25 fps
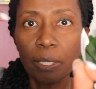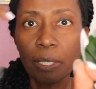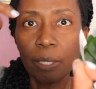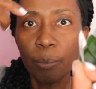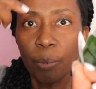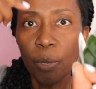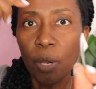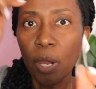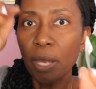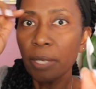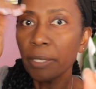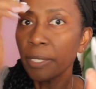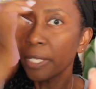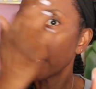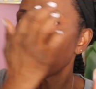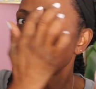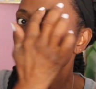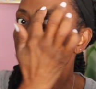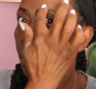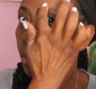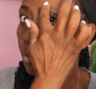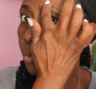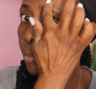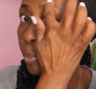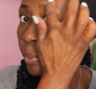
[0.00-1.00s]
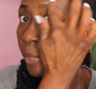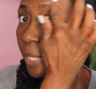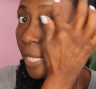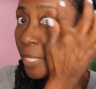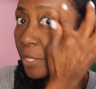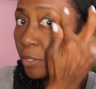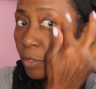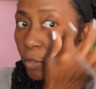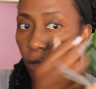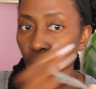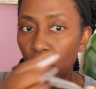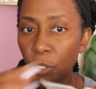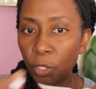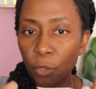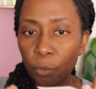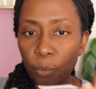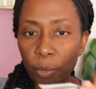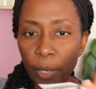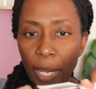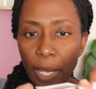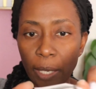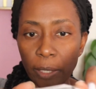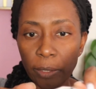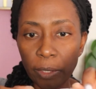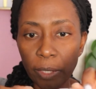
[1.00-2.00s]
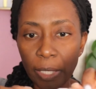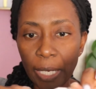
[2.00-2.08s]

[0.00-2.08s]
the part that you place on your brows.